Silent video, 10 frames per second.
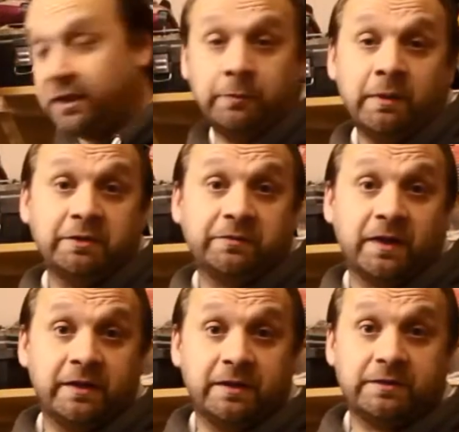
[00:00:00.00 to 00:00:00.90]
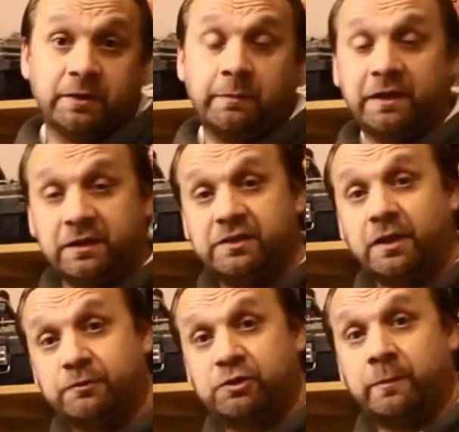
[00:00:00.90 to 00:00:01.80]
I'm going to modify this and make it
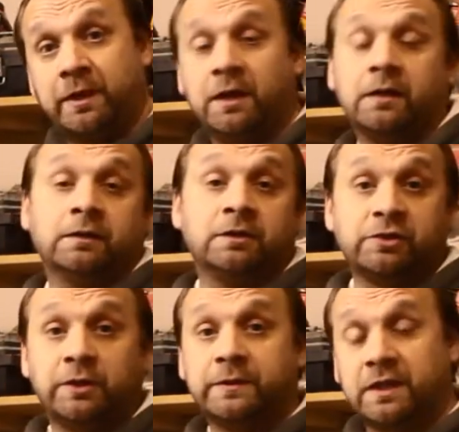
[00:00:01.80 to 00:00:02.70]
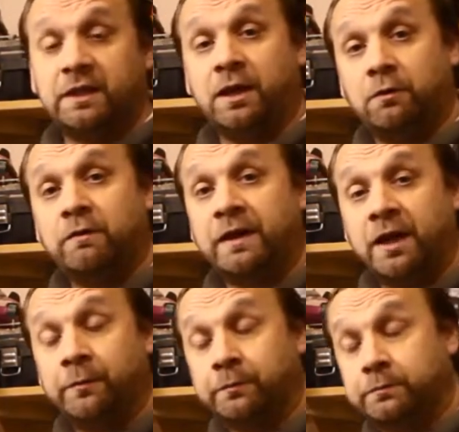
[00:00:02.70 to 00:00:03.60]
self-strumming, and I'm going to show you exactly how right now.